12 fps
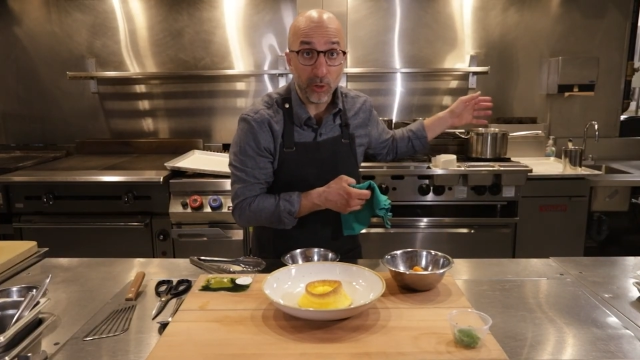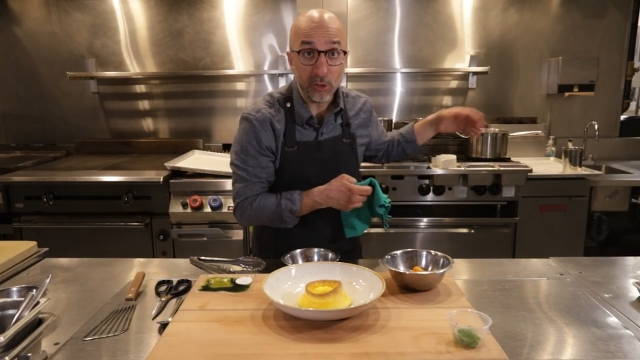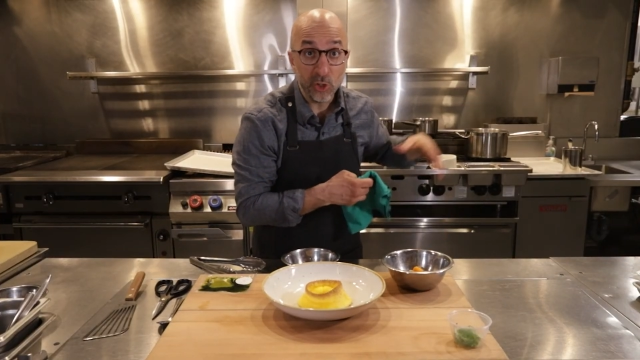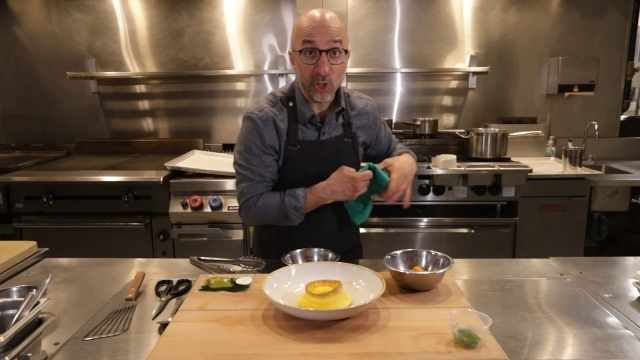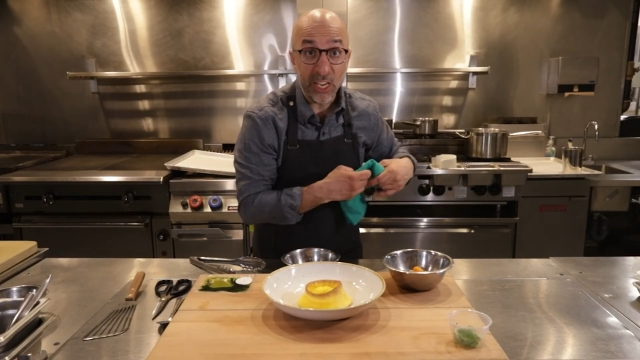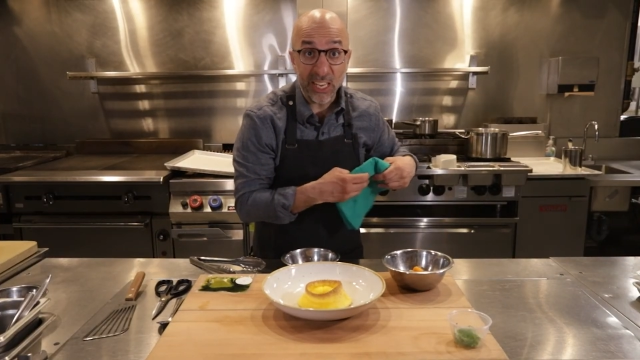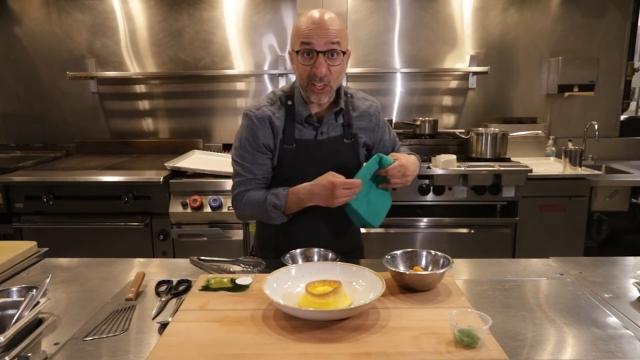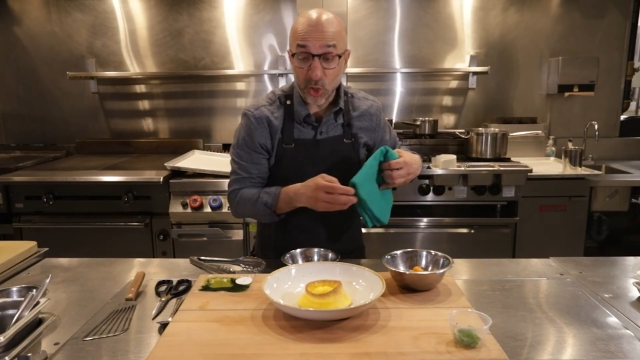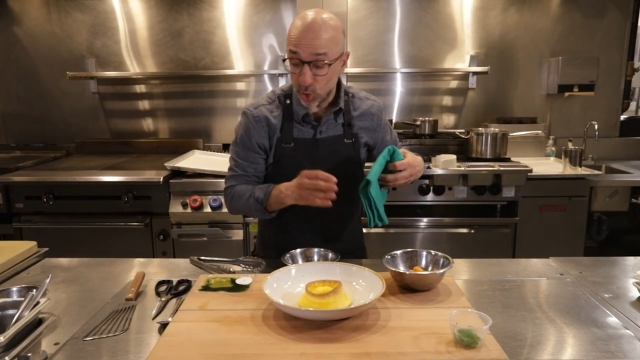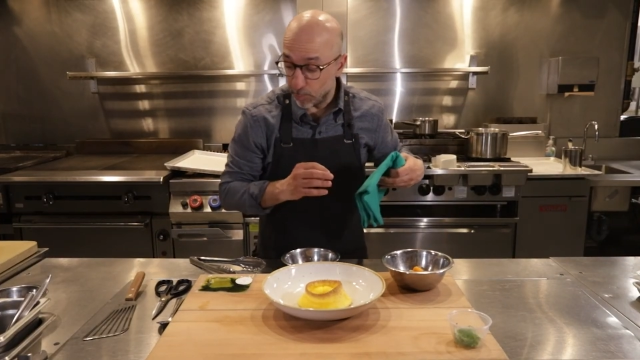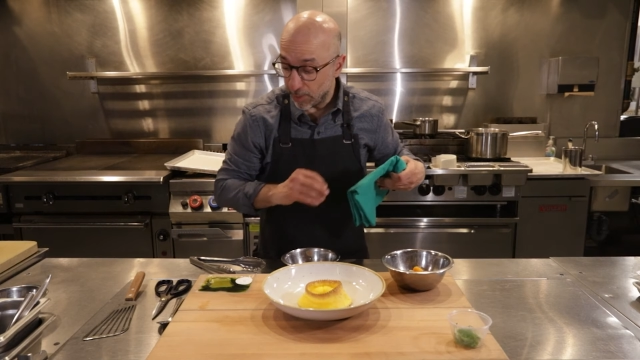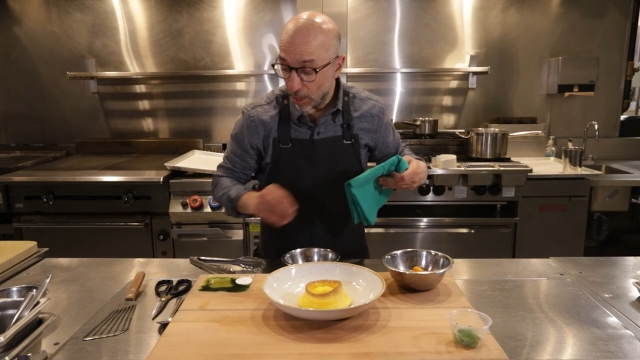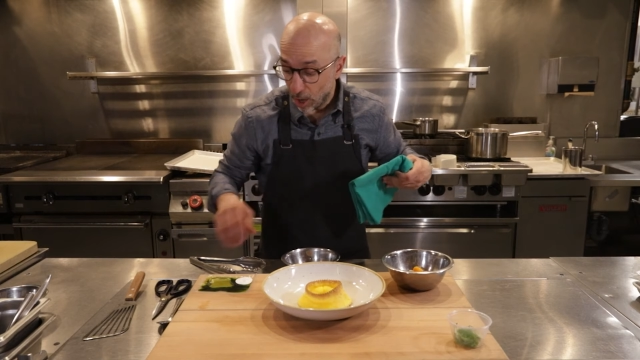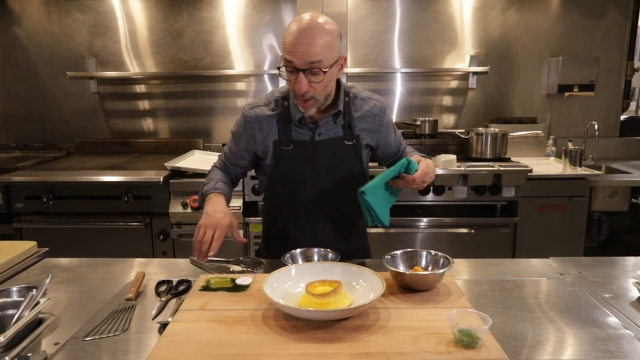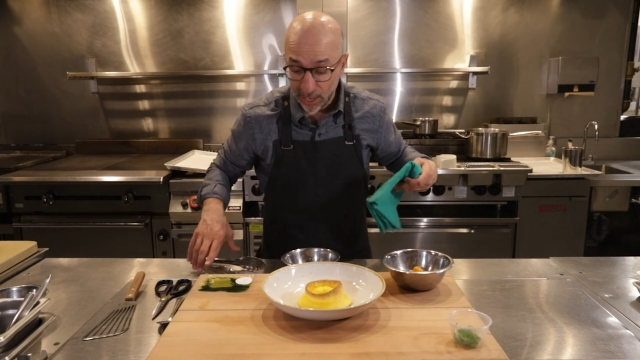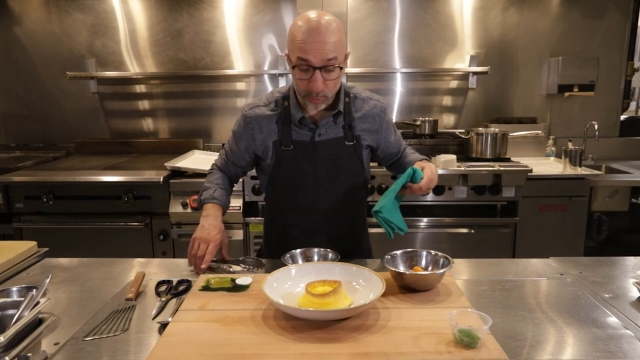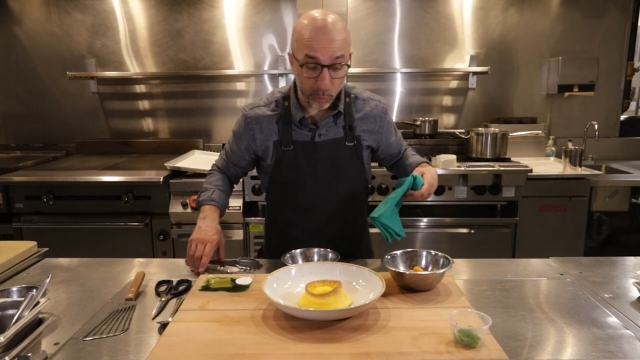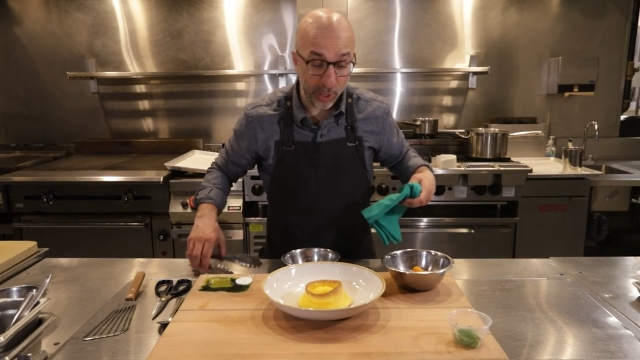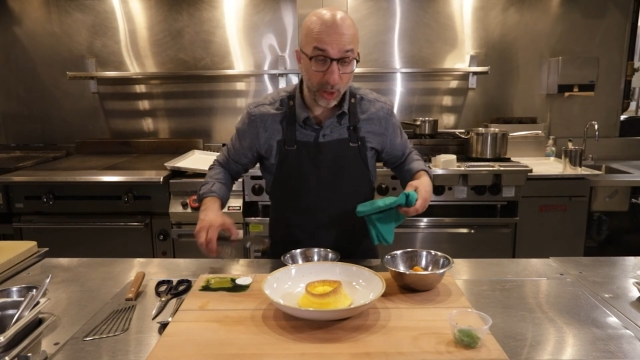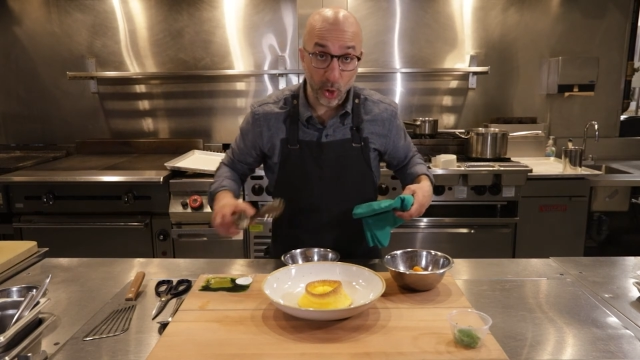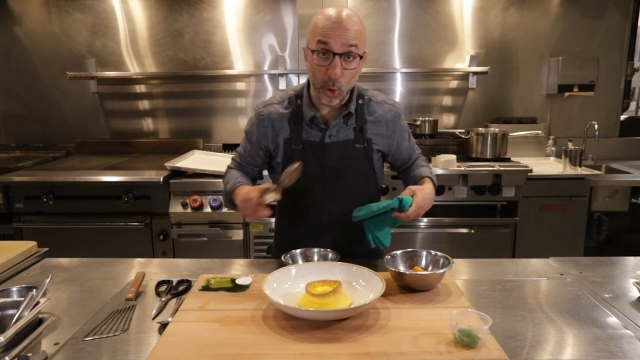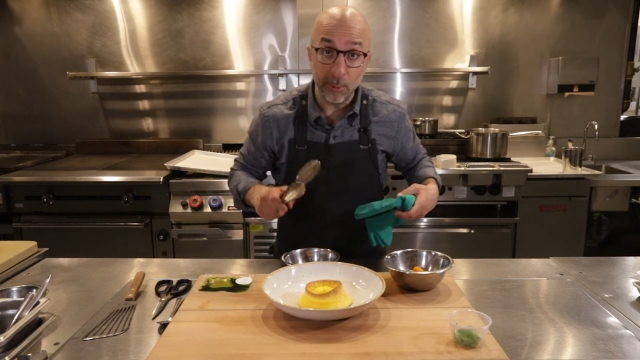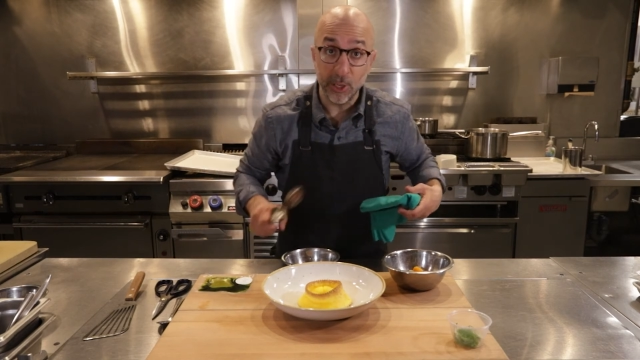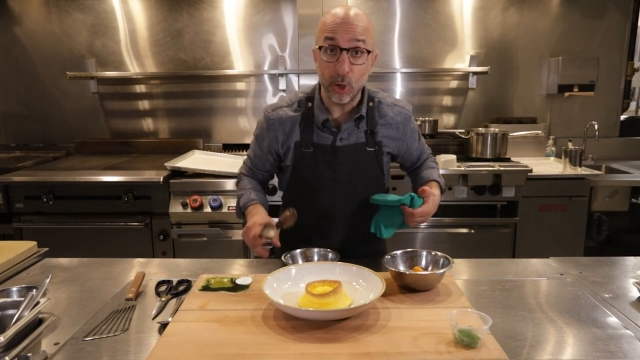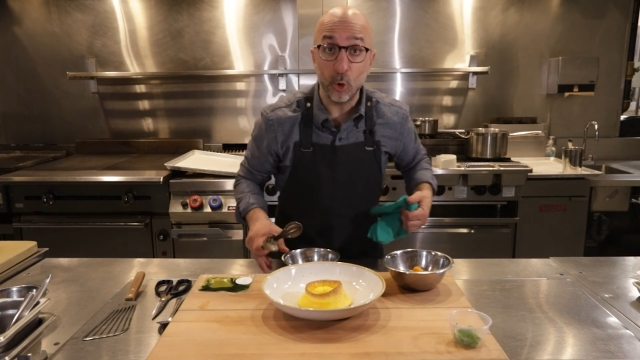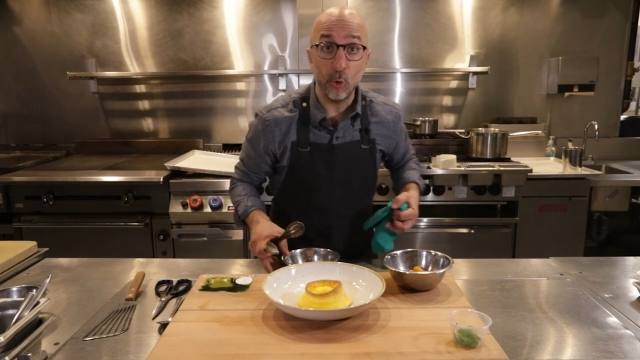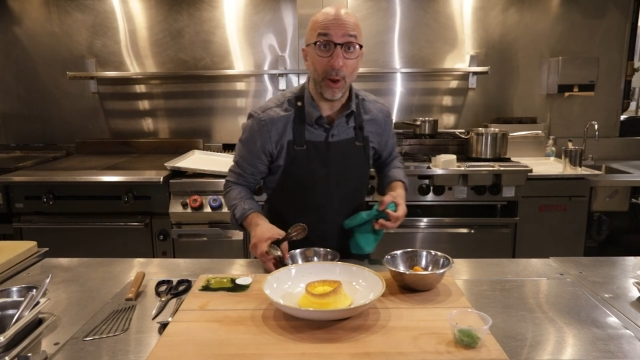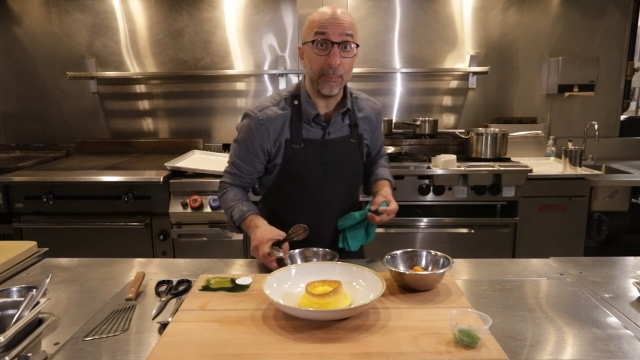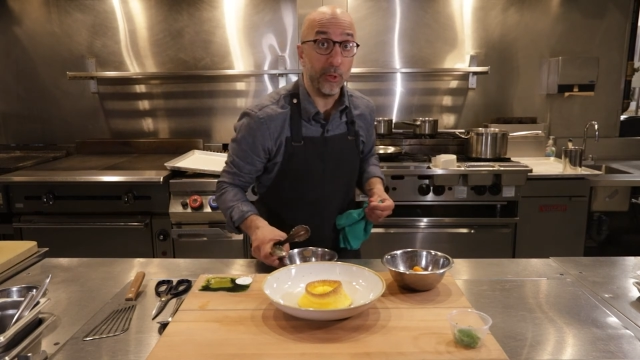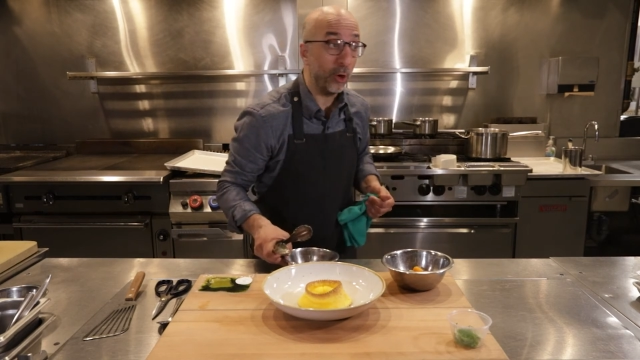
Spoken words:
and our zucchini should be hot, ready to go. I'm gonna go grab